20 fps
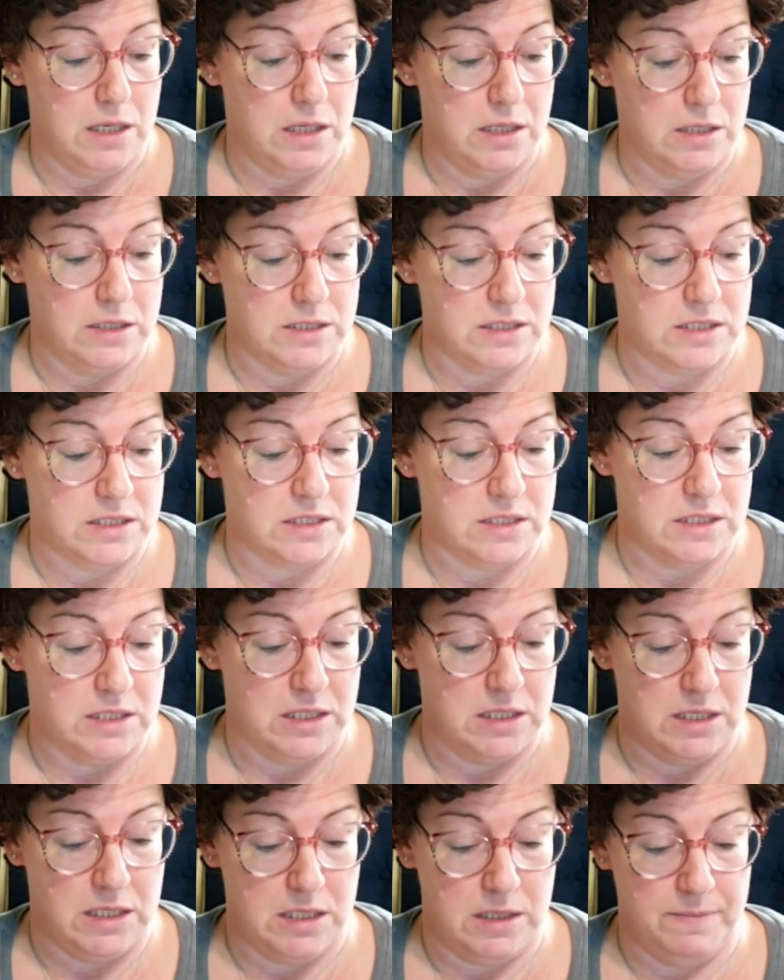let's
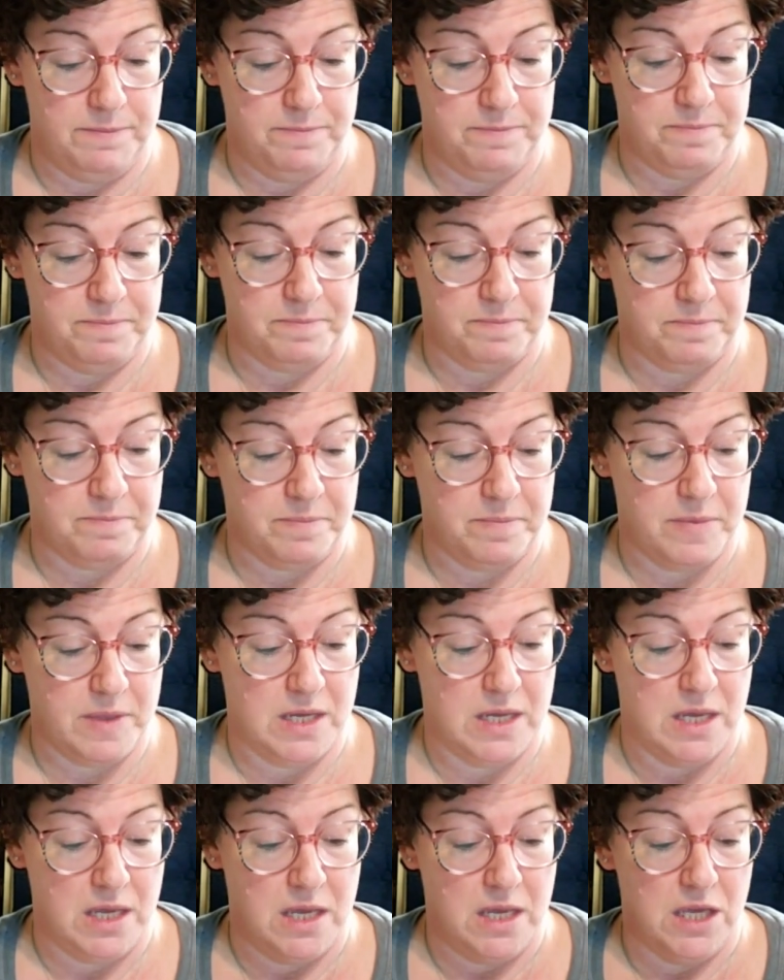see,
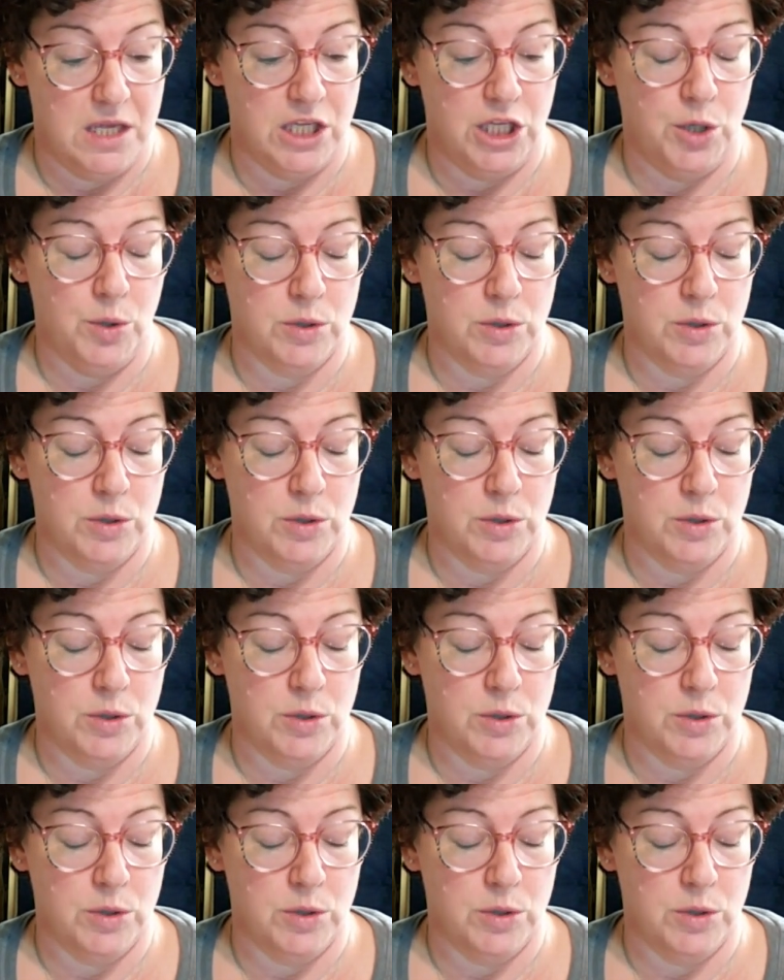you were